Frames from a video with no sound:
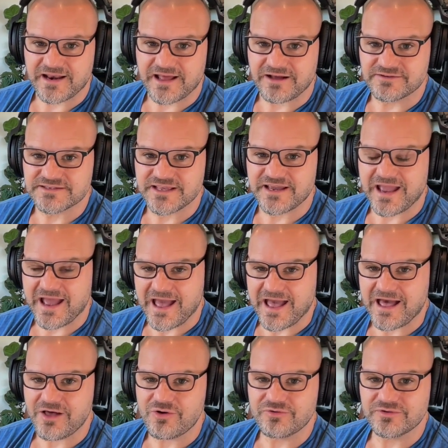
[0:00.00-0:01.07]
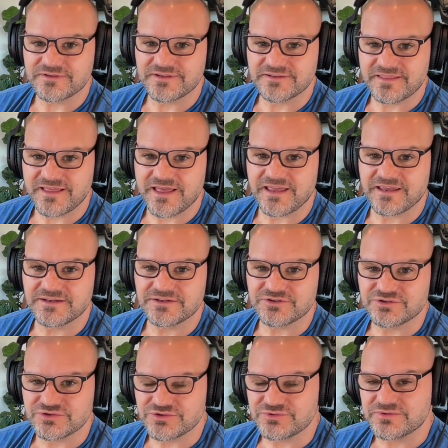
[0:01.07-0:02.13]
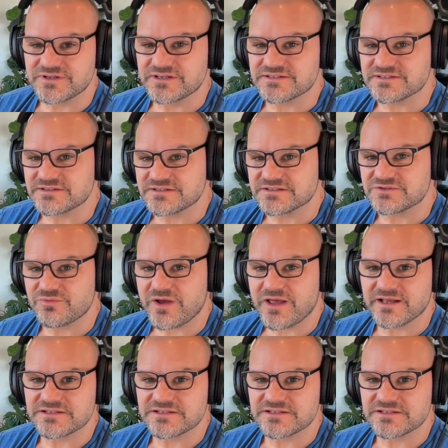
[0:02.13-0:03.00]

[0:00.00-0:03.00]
I was like, how did they do this in this way?